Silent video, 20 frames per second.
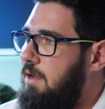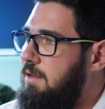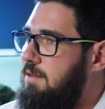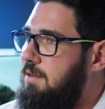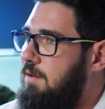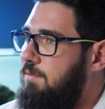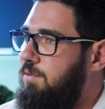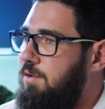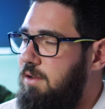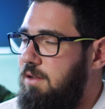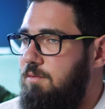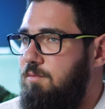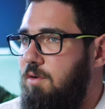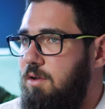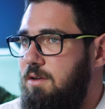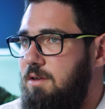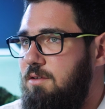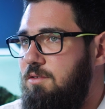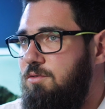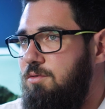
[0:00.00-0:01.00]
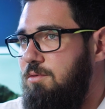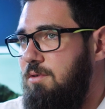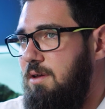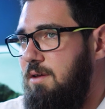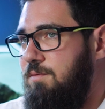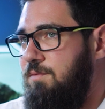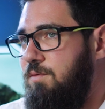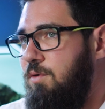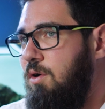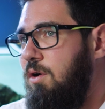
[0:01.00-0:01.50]
definitely wanted to
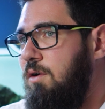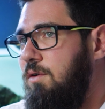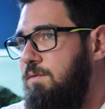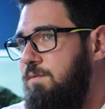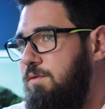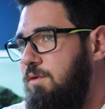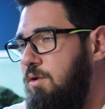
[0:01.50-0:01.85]
evolve